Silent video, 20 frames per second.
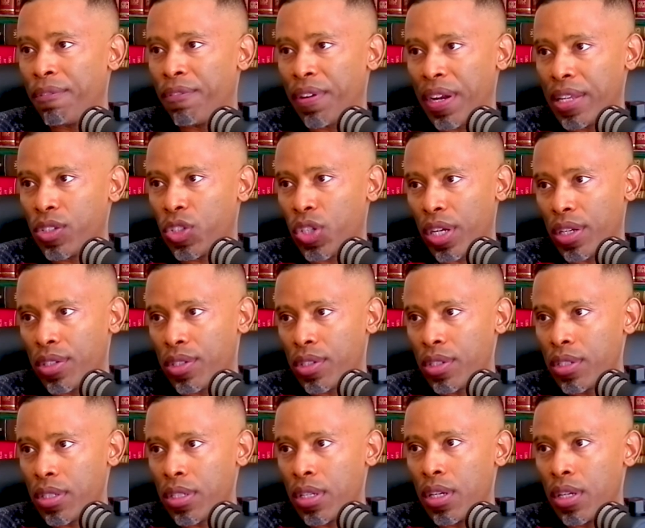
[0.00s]

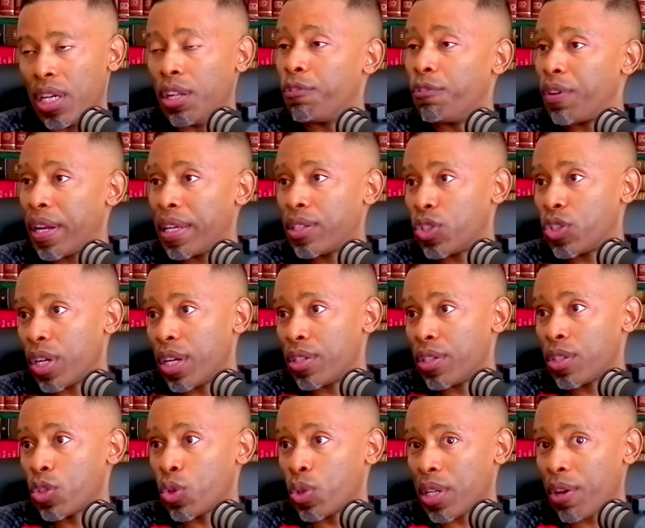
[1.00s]
franchises, in
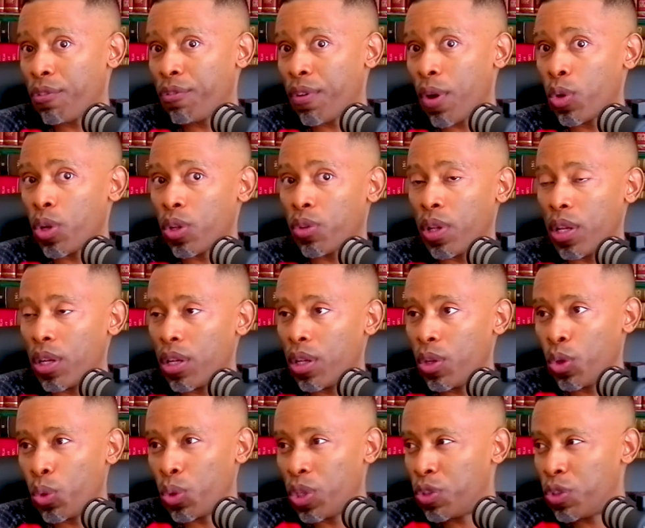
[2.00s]
franchises, because I found out, uh,
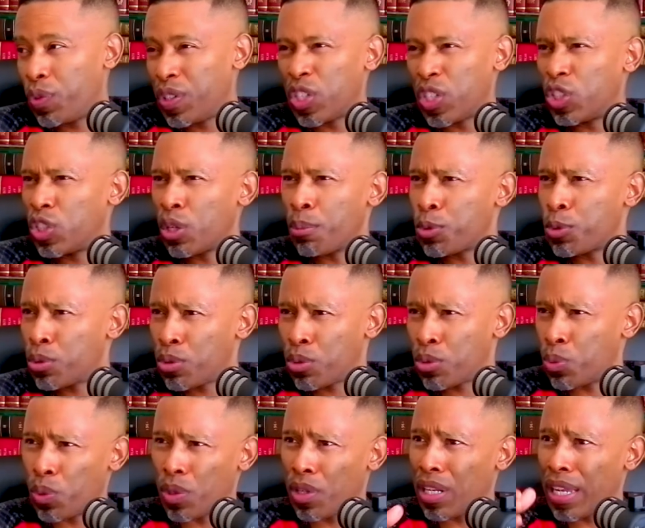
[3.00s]
you know, these fish and
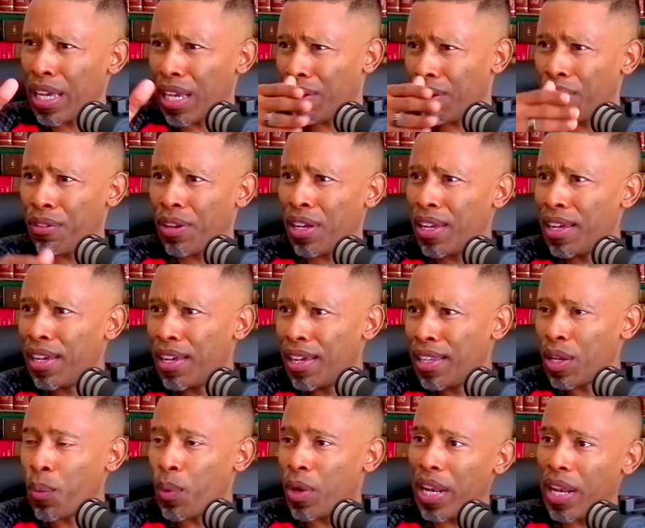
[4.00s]
chips were like,
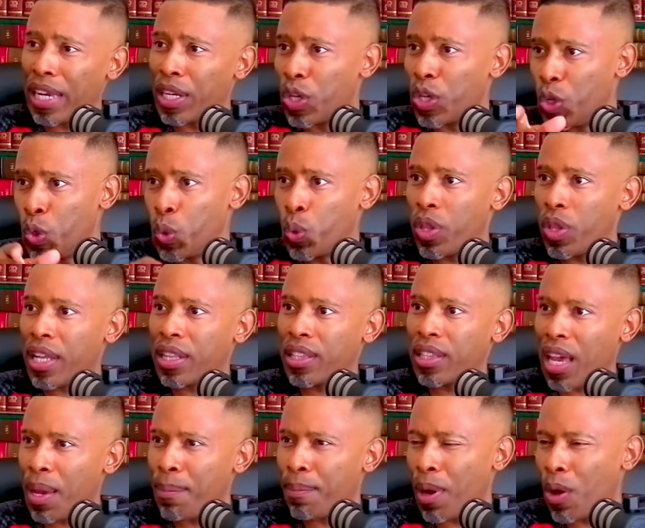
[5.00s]
they were like new that
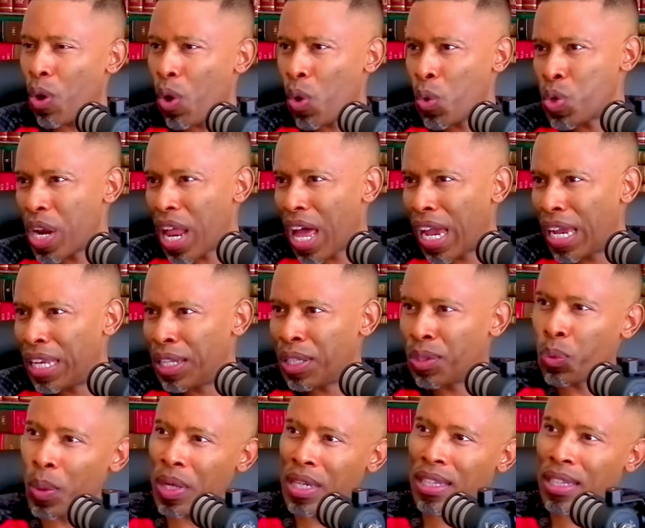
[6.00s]
time, 09,
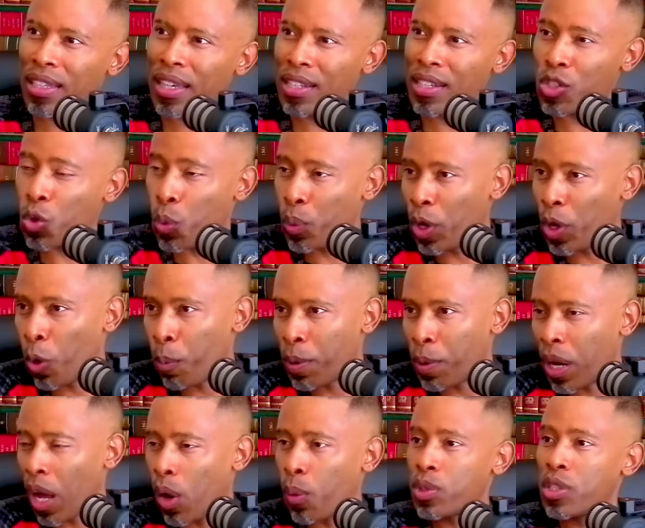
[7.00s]
2010. So we
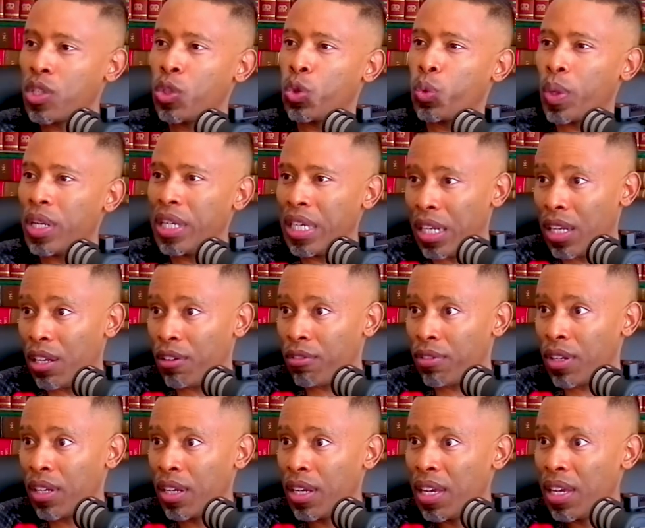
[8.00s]
opened ours in
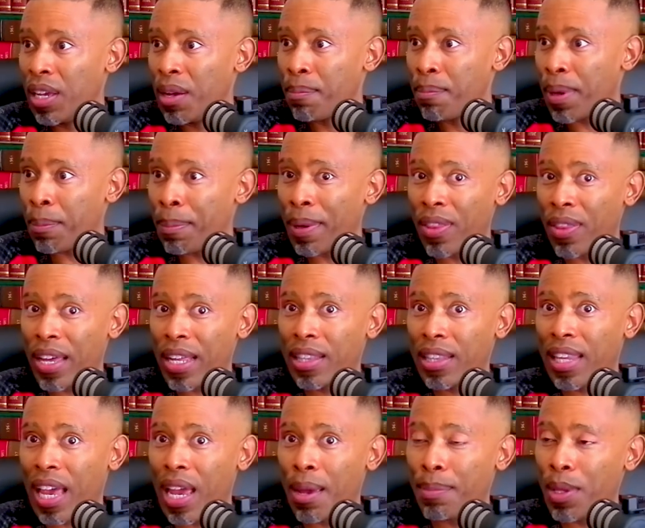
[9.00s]
2011. Yeah. But by
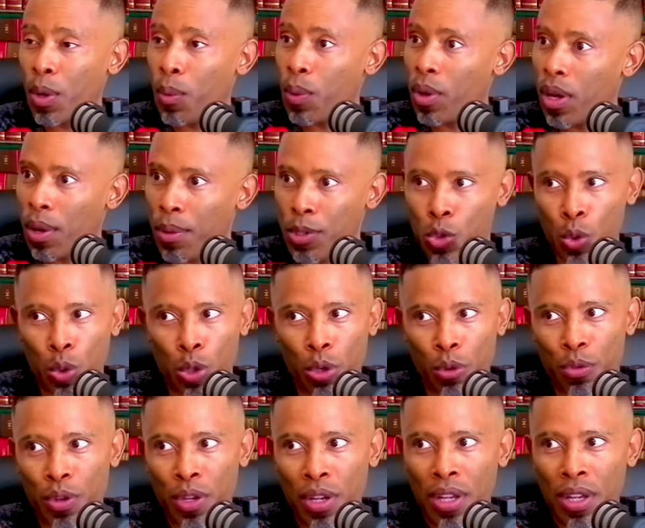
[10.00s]
that time, they were just after
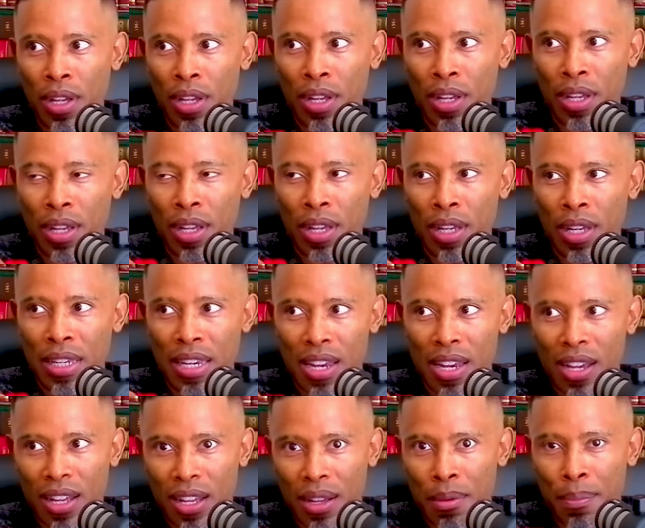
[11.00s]
of, the World Cup.
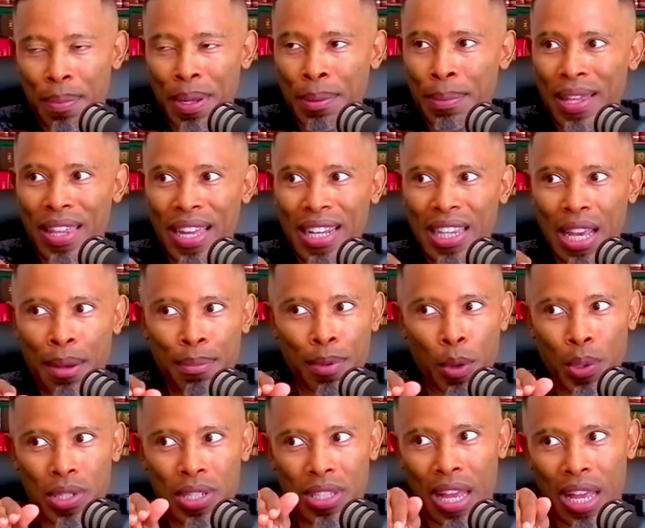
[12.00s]
Yeah. But by that time, they
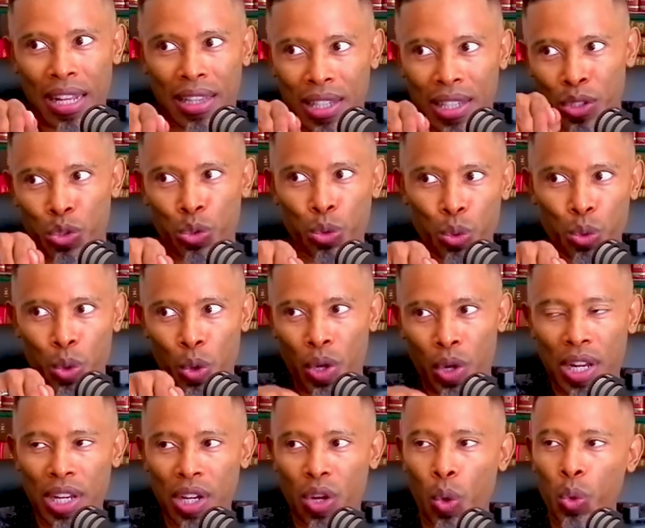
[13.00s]
were starting to
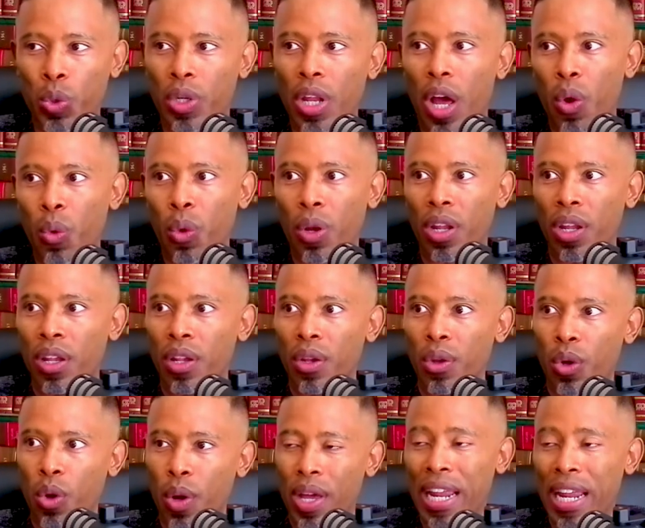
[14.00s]
already go down,
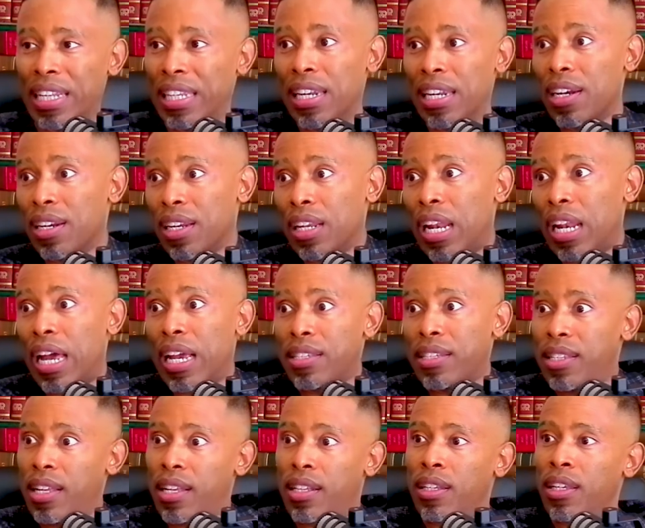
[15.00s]
you know, and I didn't
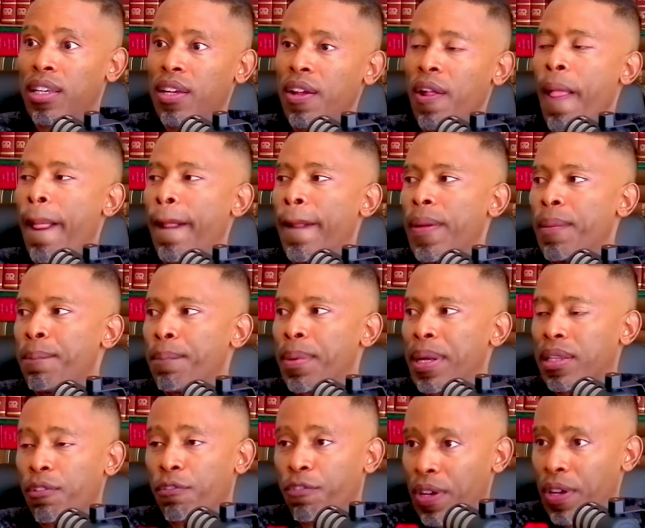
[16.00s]
realize that.
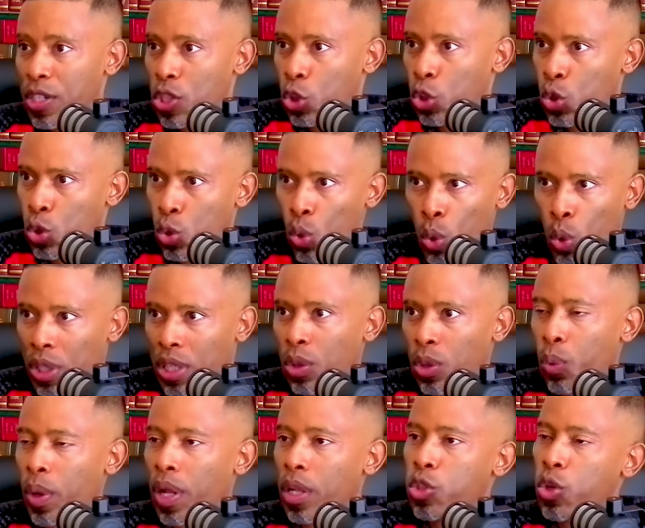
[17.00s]
But the first store
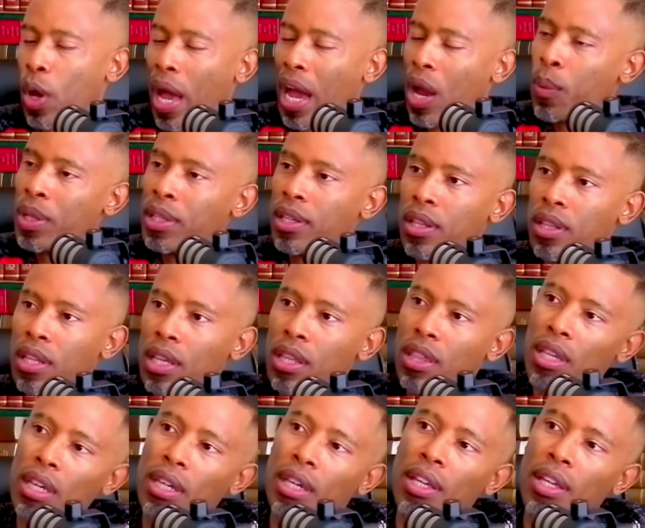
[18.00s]
did well. So I went in there
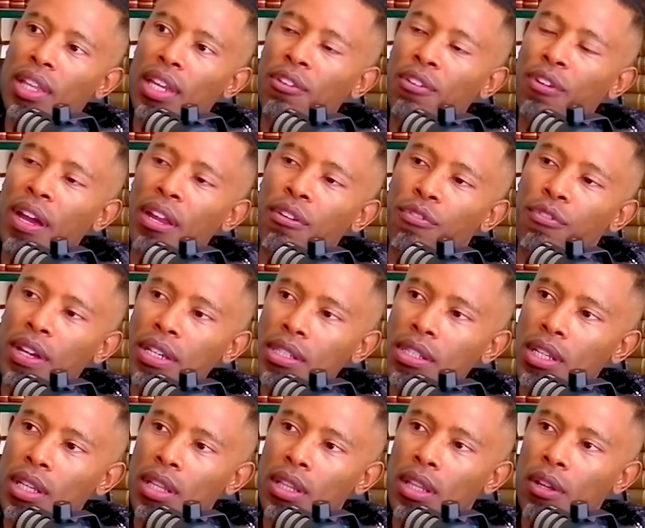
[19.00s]
thinking that if I invest
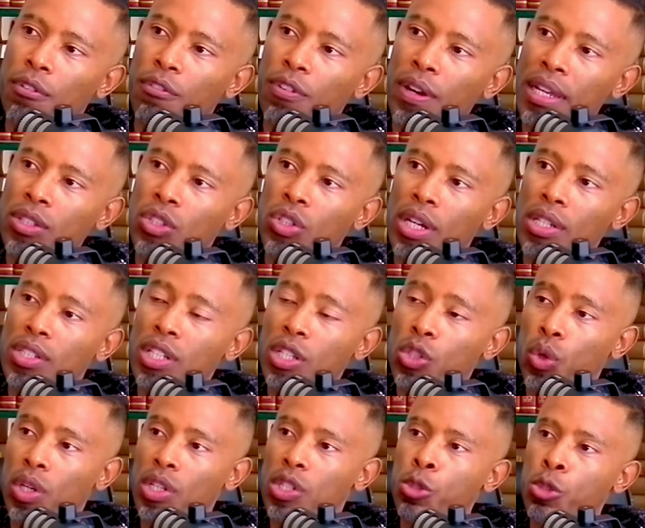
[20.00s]
in the franchise,
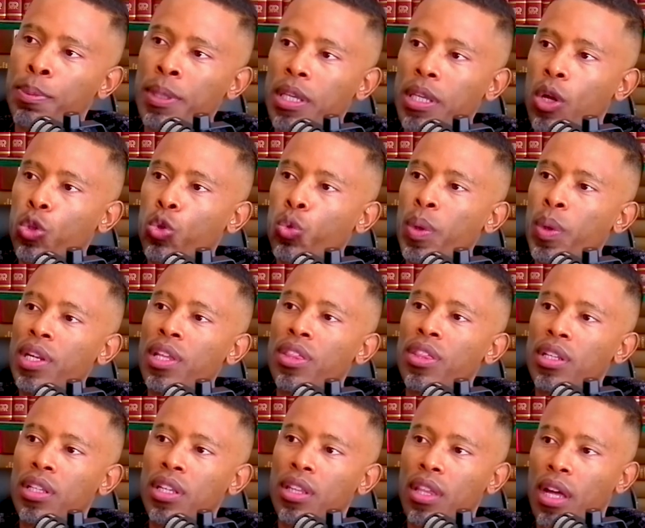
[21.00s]
it's going to spit out 20,
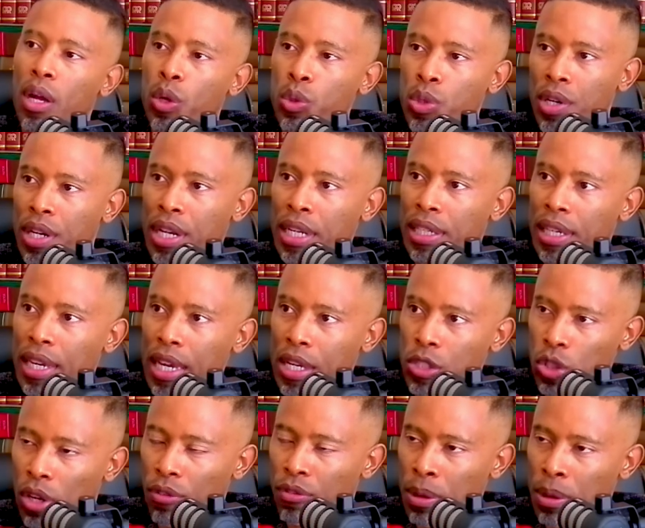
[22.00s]
30,000 Rand cash
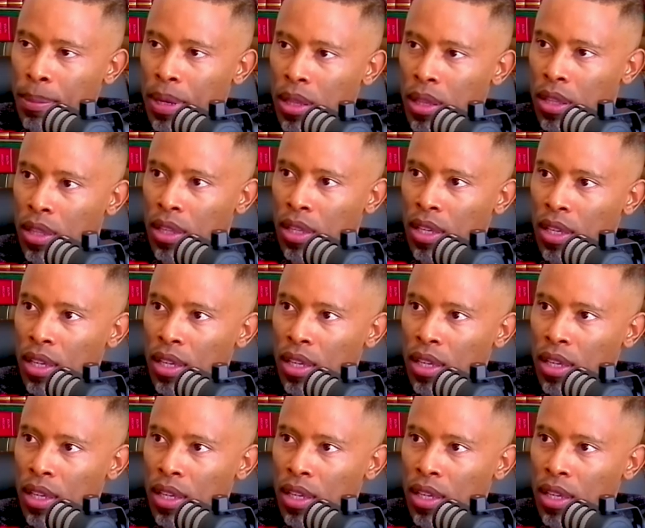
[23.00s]
every month.